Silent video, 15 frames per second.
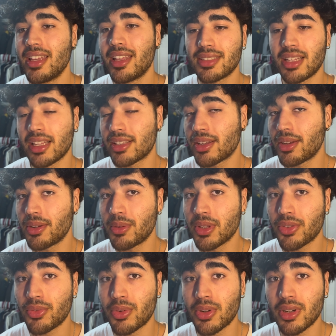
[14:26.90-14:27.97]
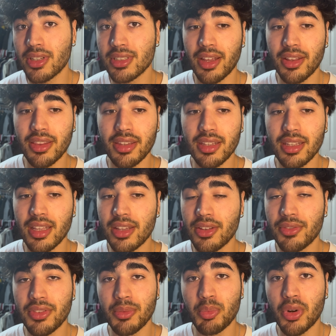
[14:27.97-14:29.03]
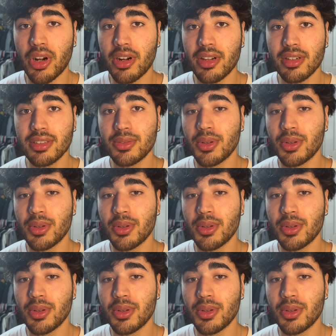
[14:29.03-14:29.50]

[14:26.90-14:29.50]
That's how it was for us at the end of the product.